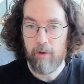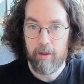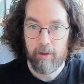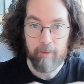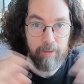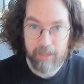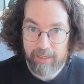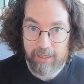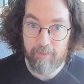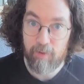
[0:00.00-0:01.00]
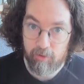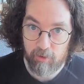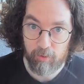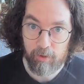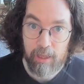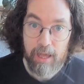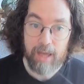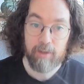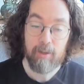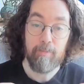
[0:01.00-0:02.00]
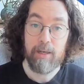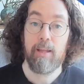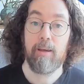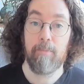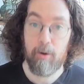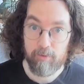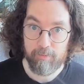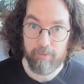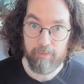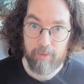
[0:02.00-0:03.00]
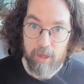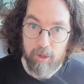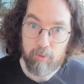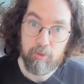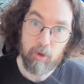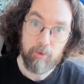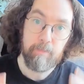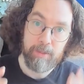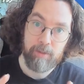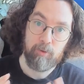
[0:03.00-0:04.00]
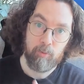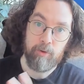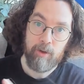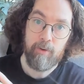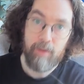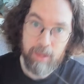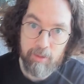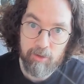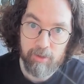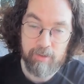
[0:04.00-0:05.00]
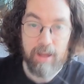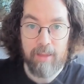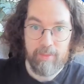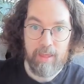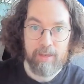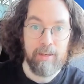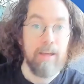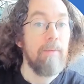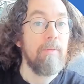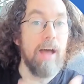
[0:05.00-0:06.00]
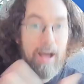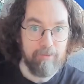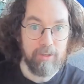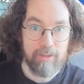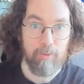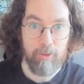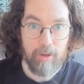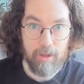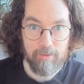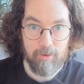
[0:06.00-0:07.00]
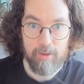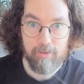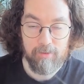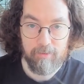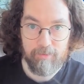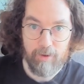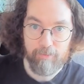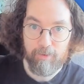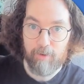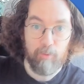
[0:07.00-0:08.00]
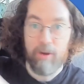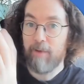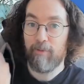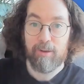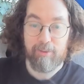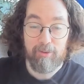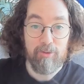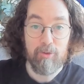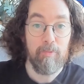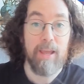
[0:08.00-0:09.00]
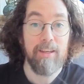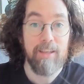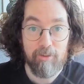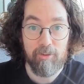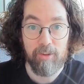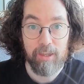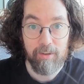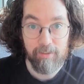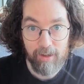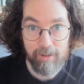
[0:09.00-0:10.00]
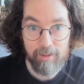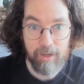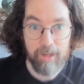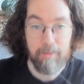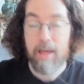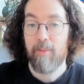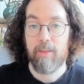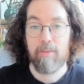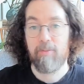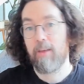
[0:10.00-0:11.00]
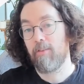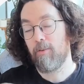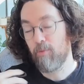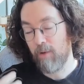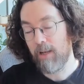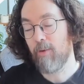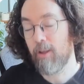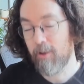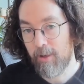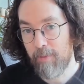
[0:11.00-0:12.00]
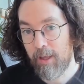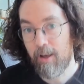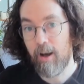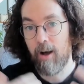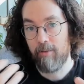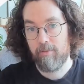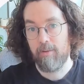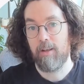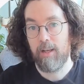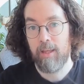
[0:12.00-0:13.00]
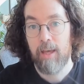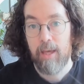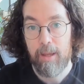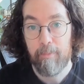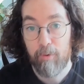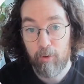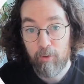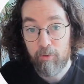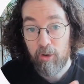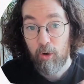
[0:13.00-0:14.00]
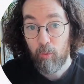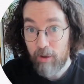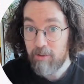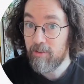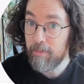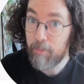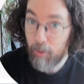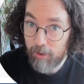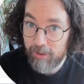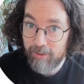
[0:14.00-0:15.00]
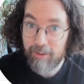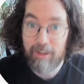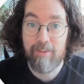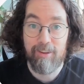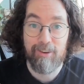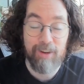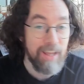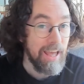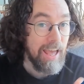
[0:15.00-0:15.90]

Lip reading: completely visual and completely composable. You don't build a one-off agent and then have to deal with the consequences of whatever decisions you made initially in design time. These things are really, really good at being constantly improved, which is important considering